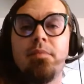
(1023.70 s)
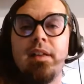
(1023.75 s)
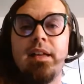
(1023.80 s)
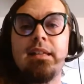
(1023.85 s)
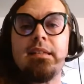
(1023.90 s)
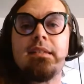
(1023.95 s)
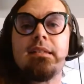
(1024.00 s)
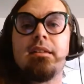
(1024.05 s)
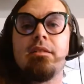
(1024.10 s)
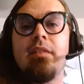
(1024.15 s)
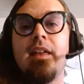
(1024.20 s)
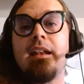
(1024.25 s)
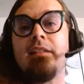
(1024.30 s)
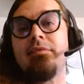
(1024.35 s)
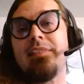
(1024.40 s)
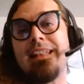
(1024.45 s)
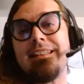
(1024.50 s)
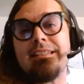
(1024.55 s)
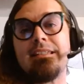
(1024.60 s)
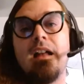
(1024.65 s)
in place so that
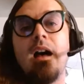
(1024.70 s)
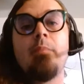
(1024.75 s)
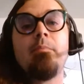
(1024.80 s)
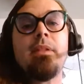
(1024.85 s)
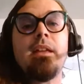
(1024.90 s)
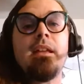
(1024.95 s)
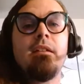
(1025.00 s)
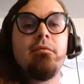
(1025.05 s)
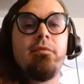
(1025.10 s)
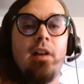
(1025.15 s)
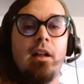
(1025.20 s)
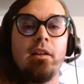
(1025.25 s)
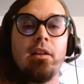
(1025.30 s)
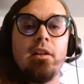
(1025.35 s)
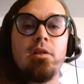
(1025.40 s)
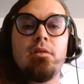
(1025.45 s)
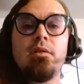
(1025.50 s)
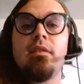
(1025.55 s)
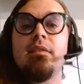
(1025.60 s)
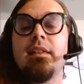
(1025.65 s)
if that's not being
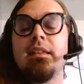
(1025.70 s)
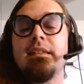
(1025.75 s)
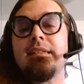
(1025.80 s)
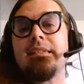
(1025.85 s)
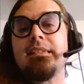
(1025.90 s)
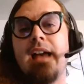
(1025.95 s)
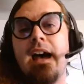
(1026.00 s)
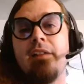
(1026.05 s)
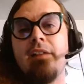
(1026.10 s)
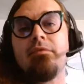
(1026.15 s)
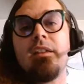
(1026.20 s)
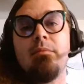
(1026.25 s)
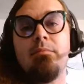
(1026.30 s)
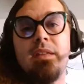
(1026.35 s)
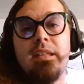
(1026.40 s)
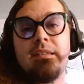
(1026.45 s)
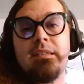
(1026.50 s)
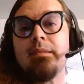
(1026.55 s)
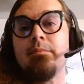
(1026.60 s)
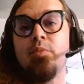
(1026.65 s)
followed, then staff can
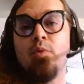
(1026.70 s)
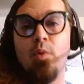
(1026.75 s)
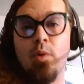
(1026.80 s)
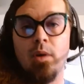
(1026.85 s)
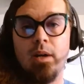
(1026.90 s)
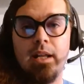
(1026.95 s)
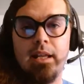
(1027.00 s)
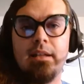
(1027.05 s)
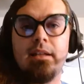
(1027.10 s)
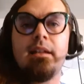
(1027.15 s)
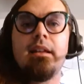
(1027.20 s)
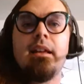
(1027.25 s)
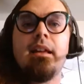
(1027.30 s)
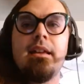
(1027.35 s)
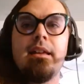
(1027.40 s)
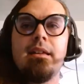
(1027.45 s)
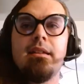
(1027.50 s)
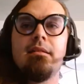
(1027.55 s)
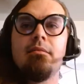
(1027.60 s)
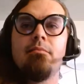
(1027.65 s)
be supported
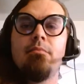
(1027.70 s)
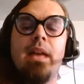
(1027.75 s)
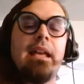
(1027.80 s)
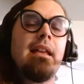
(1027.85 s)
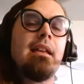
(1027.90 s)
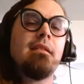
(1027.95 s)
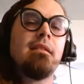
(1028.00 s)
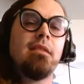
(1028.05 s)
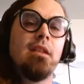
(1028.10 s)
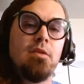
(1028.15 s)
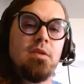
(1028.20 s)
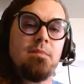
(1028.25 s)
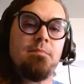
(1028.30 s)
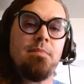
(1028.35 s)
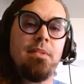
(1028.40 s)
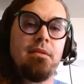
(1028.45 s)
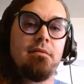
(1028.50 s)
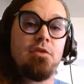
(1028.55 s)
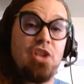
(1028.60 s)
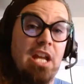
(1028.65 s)
in making those
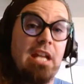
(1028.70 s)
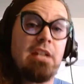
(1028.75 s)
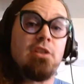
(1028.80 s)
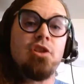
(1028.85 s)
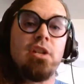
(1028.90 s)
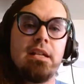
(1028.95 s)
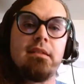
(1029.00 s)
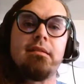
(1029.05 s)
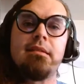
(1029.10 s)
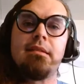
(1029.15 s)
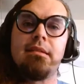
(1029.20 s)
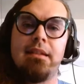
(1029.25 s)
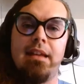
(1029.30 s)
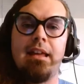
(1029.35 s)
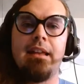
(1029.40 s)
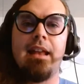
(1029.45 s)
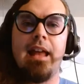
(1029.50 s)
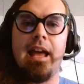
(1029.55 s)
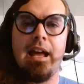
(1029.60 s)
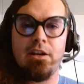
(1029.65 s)
changes
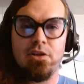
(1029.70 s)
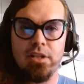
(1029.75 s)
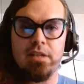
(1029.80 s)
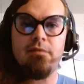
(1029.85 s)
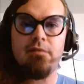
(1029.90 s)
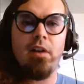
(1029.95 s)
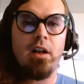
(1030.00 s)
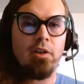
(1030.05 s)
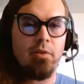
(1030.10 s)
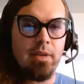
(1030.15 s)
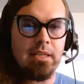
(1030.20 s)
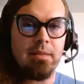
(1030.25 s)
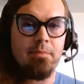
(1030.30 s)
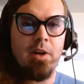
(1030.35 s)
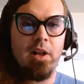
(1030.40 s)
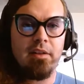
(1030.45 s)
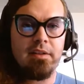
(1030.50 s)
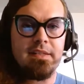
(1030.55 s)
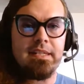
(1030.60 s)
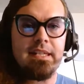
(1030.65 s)
and actually following the
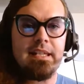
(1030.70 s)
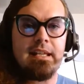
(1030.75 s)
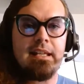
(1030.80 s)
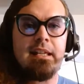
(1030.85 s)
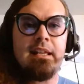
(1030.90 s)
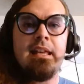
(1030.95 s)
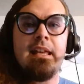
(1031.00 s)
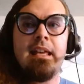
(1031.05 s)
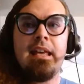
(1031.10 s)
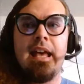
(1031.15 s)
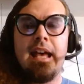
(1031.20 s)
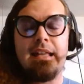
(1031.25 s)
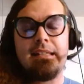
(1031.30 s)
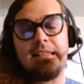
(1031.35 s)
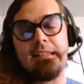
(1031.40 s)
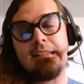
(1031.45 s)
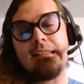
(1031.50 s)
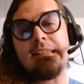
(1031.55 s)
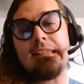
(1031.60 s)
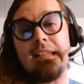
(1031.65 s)
policy
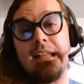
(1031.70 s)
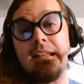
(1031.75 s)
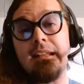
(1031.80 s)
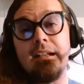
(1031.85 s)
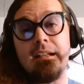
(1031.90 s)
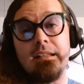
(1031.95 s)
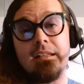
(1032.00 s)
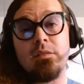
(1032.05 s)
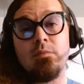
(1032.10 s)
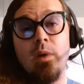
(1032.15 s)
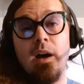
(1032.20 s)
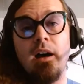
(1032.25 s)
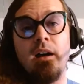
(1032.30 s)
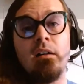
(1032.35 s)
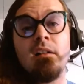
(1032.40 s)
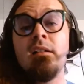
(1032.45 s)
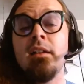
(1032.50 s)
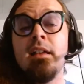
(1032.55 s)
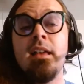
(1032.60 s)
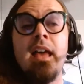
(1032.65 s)
as it's stated as
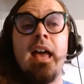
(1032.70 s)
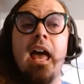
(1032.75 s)
well.